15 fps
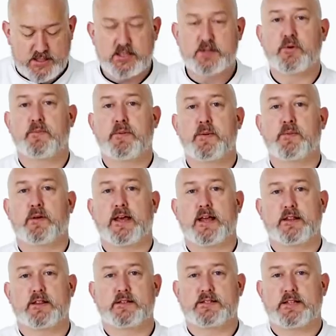This is where people
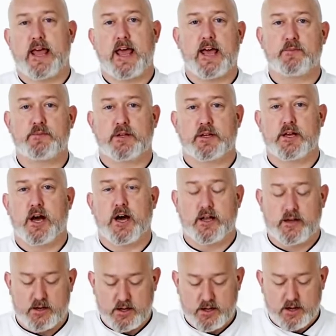get stabbed and
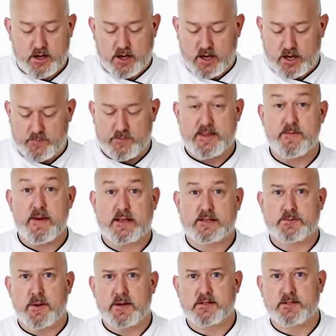cut, and they make
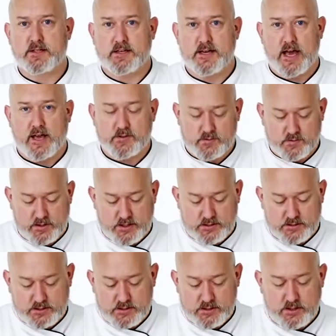specialty knives for
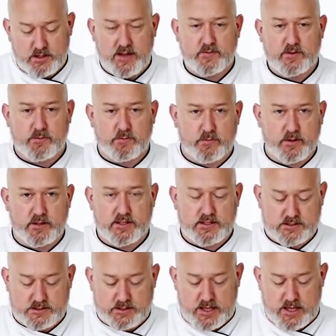this. You don't have to really
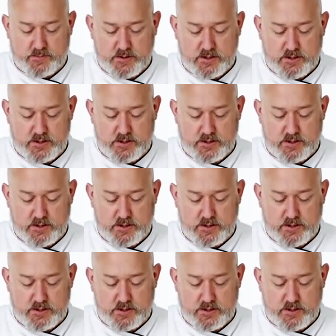slam